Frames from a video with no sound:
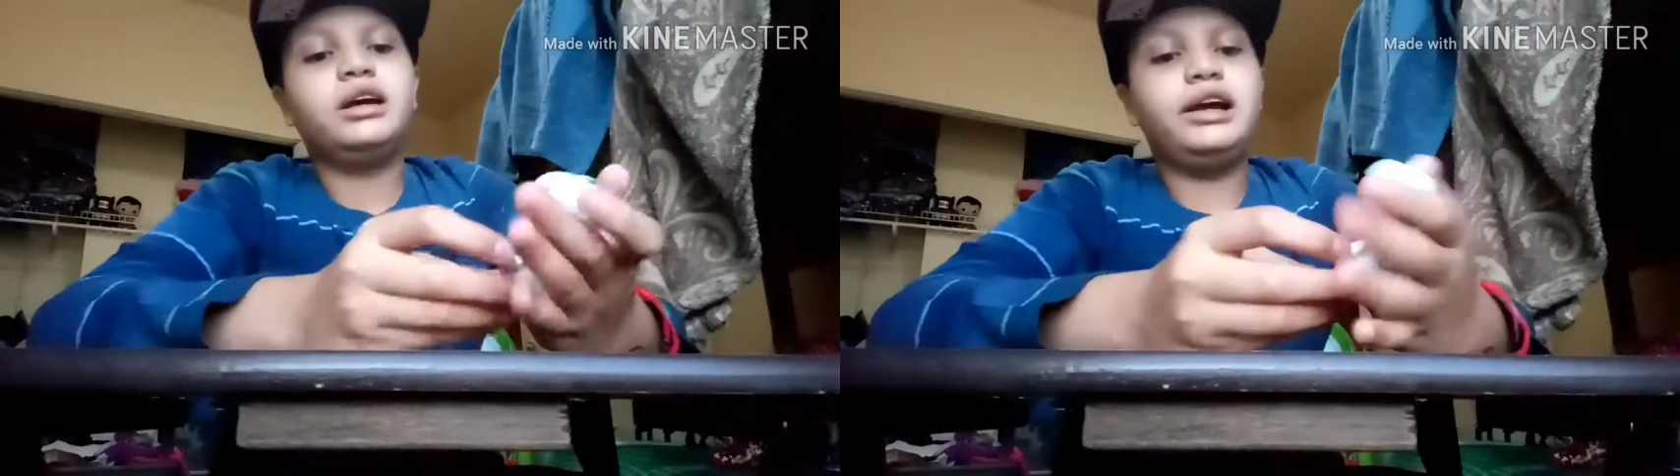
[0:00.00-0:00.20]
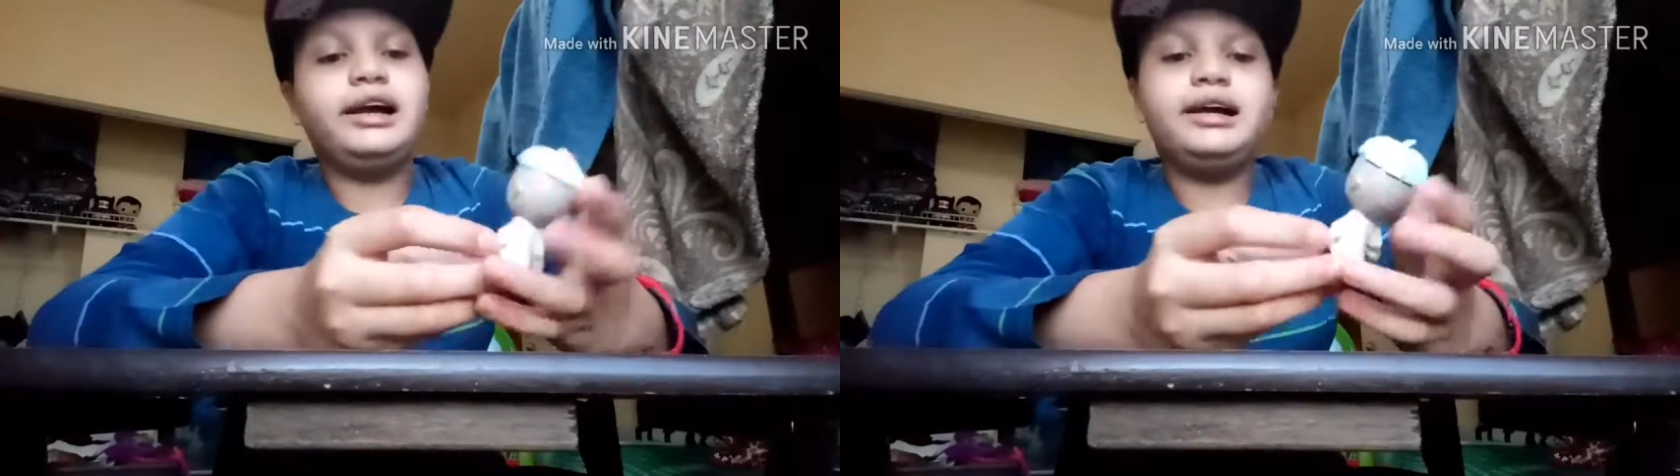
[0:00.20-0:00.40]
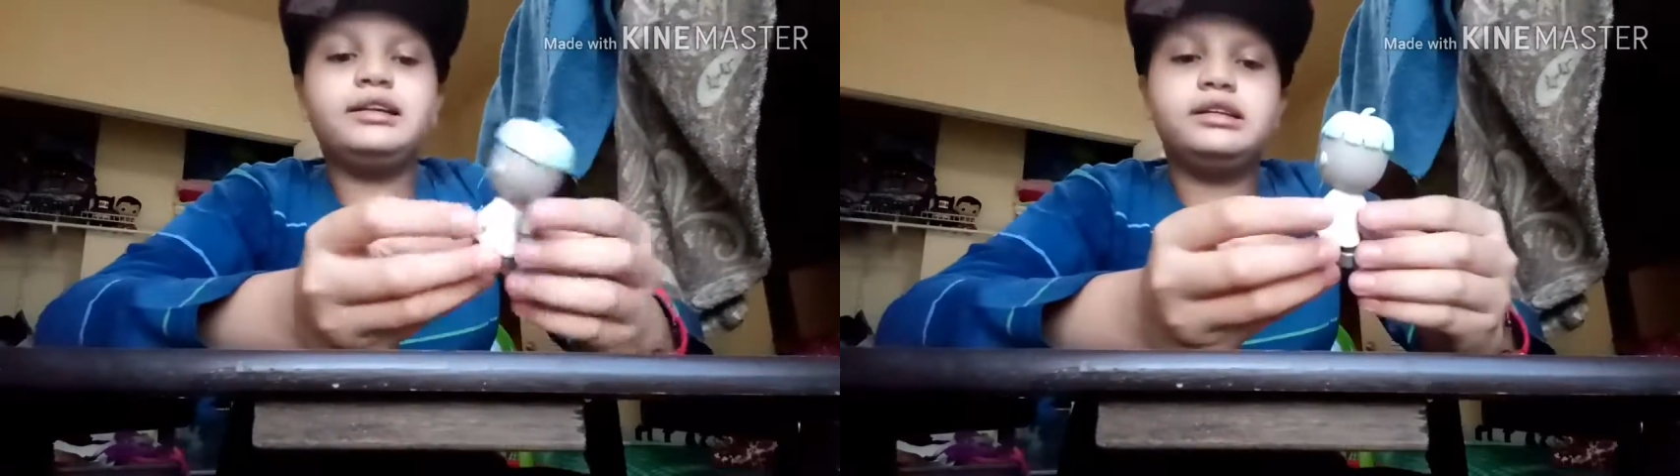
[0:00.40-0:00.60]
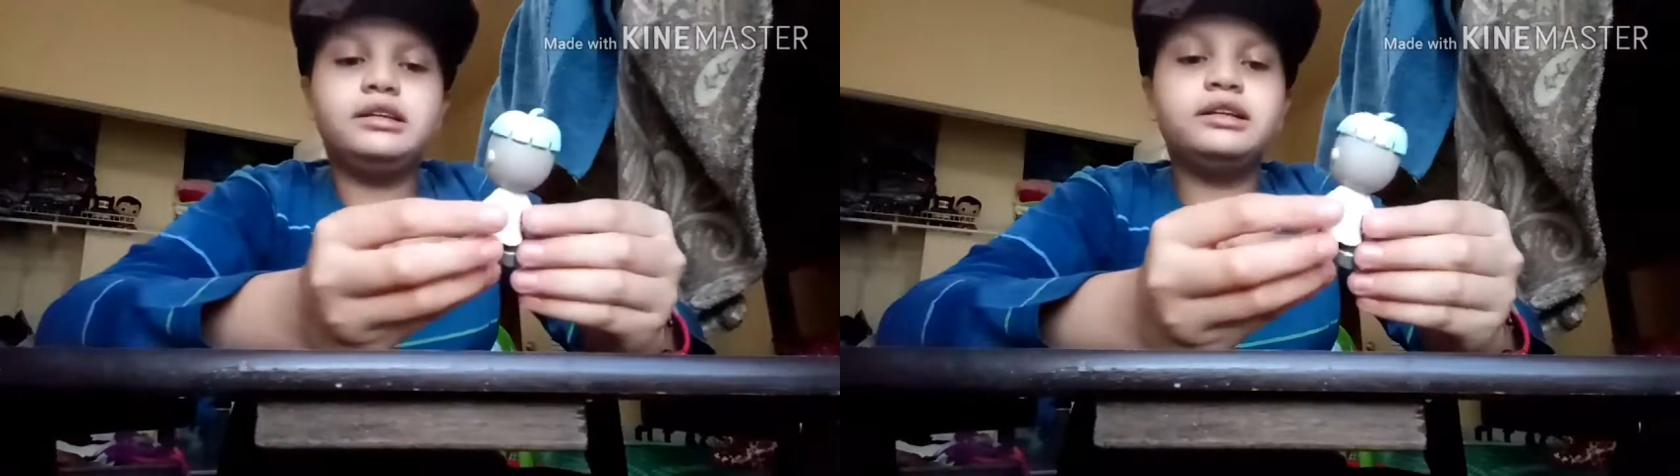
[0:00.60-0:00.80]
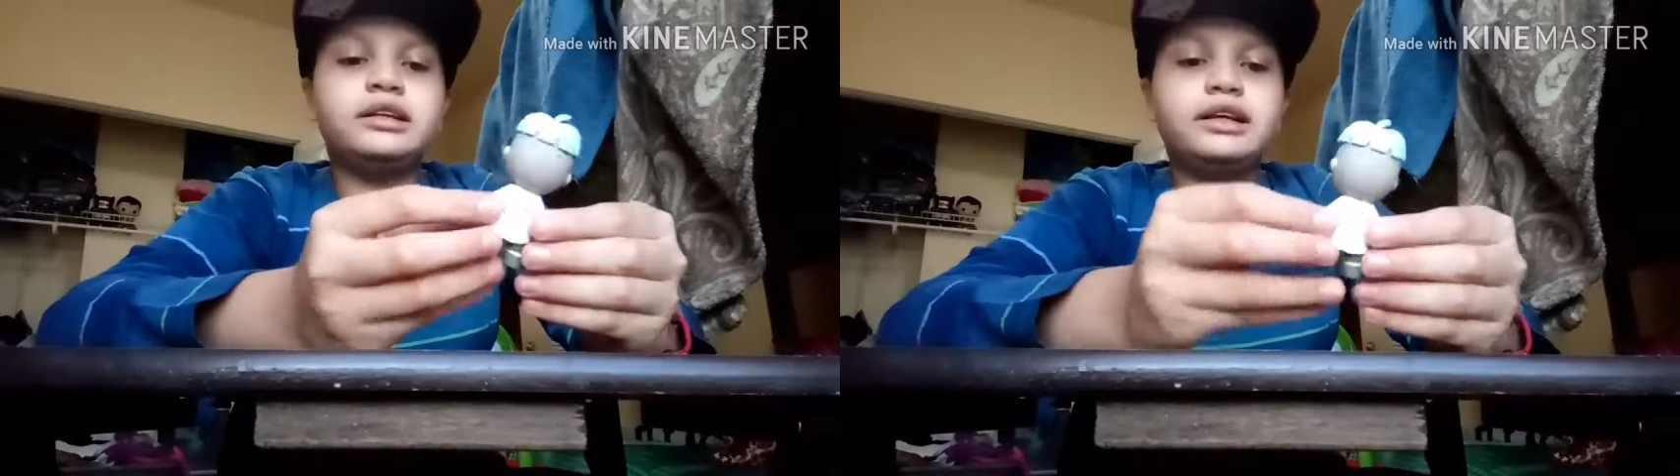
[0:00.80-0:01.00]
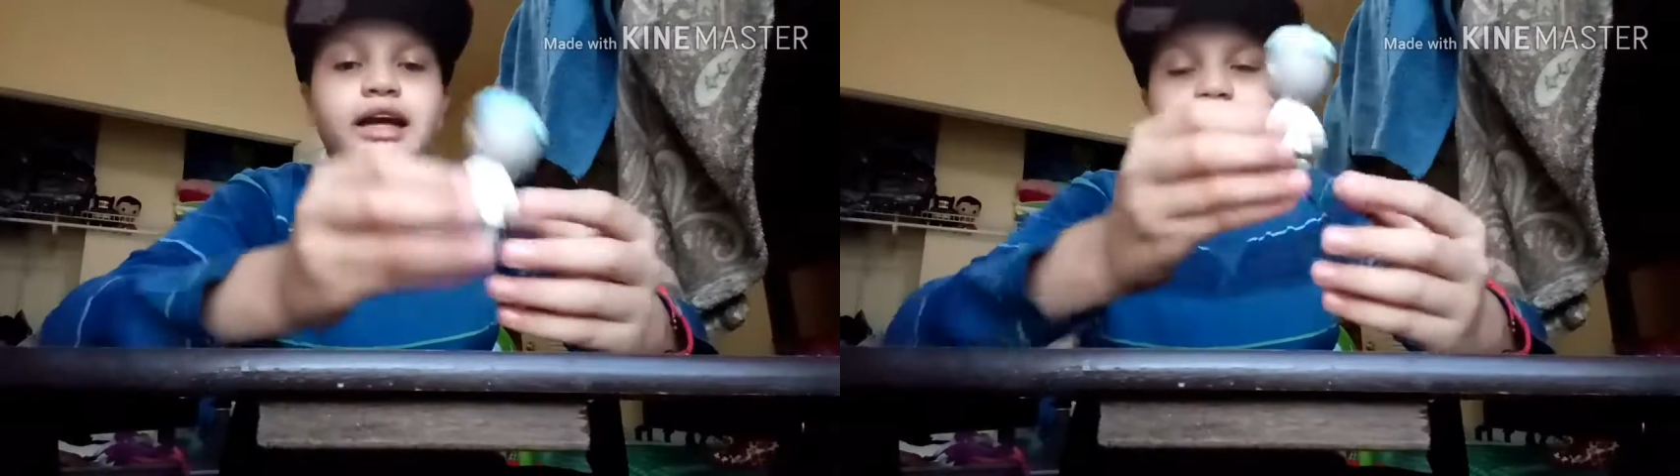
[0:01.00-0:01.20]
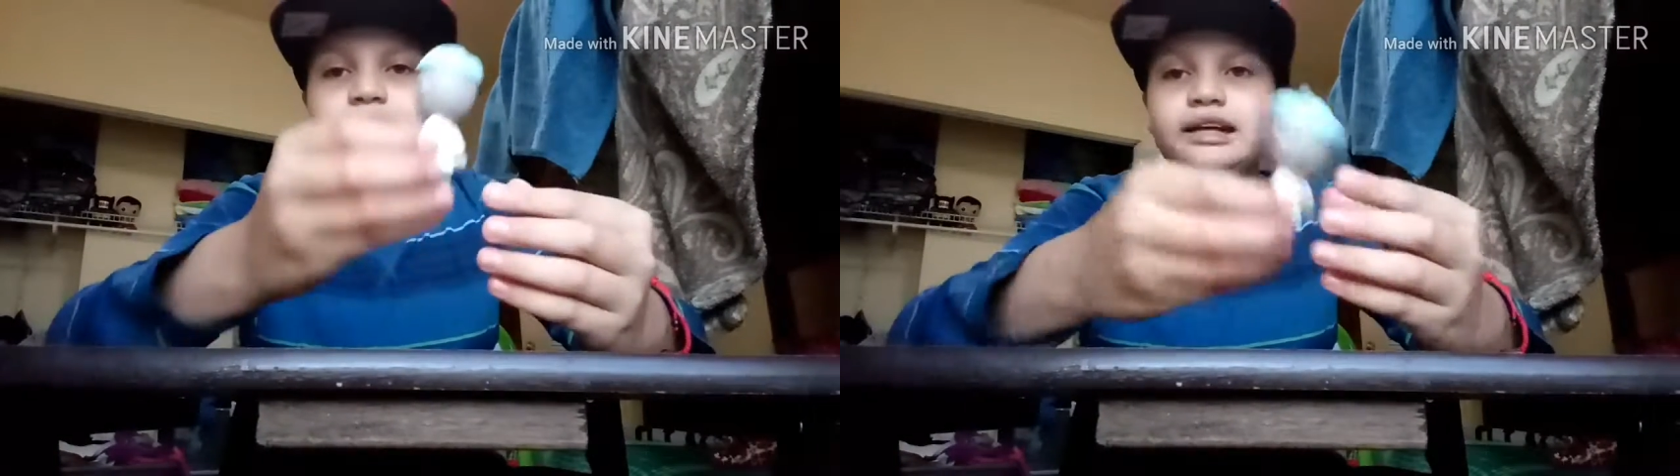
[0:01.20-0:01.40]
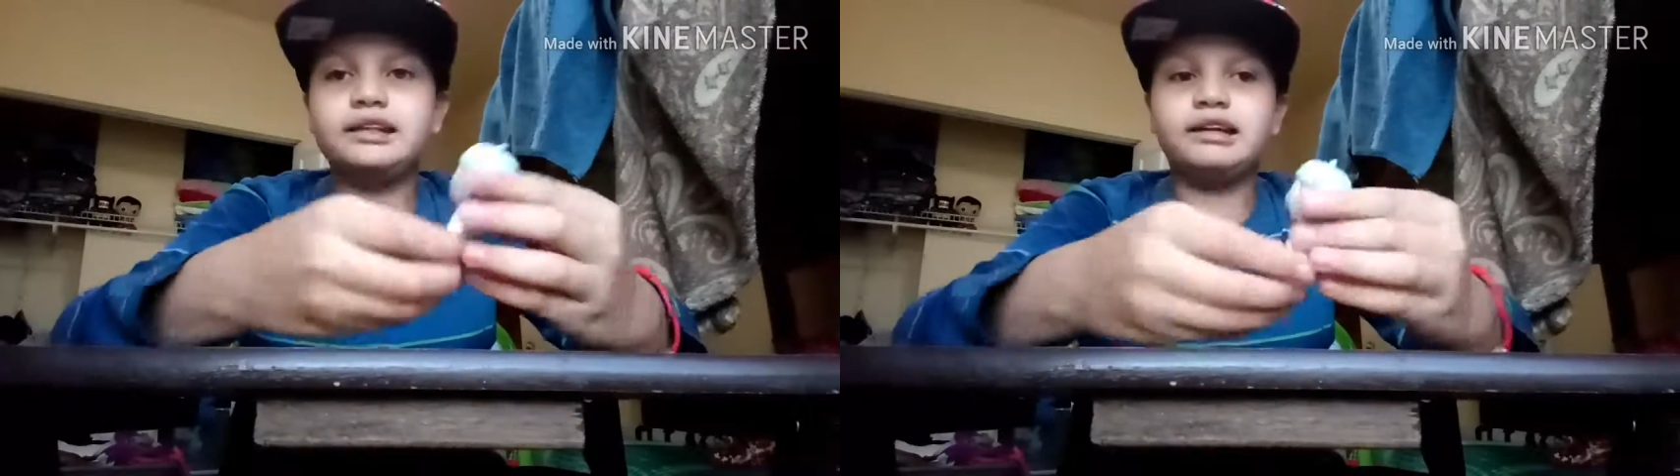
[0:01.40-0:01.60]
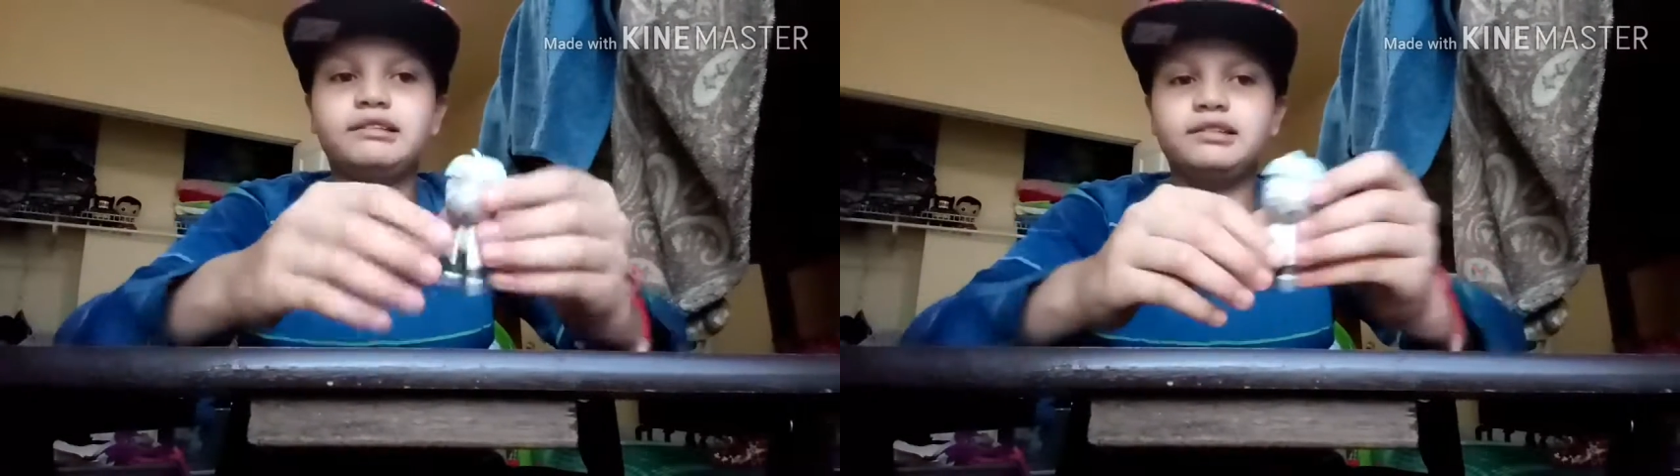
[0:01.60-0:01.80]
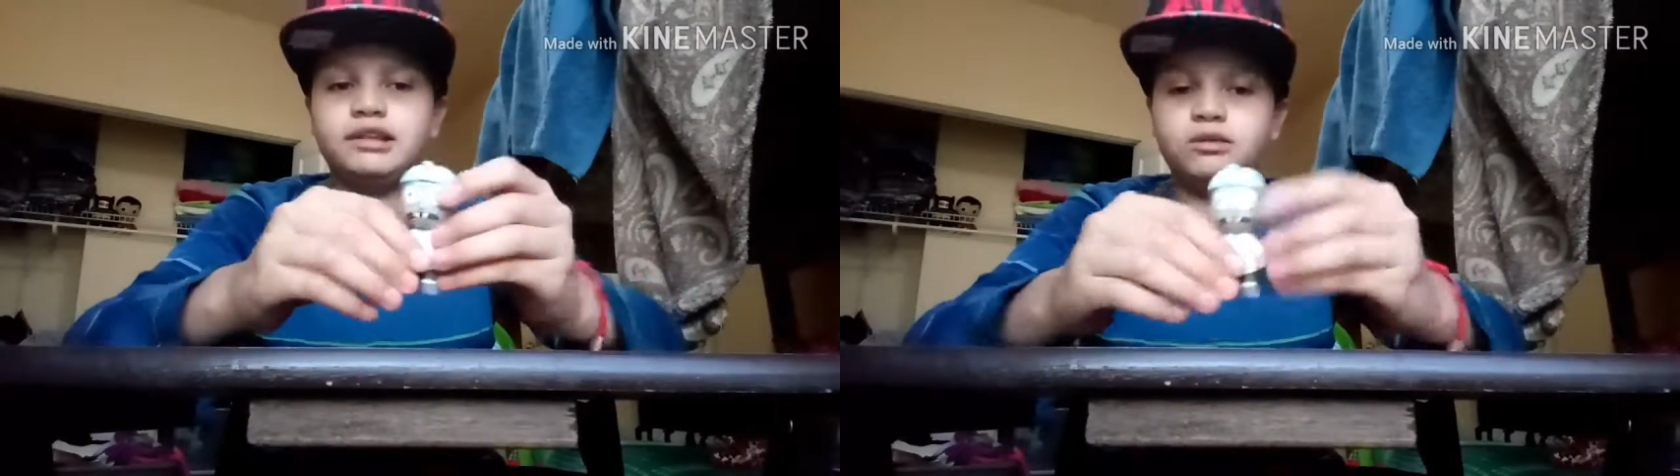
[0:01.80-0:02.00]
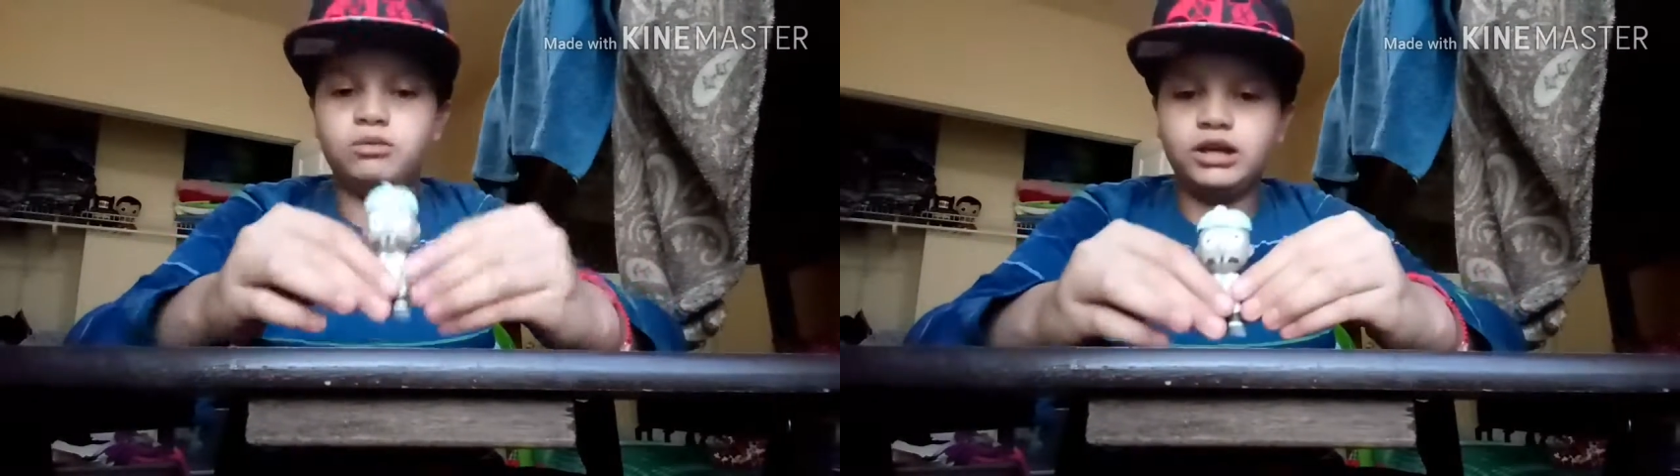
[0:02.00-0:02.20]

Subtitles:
And yeah, guys, that's it.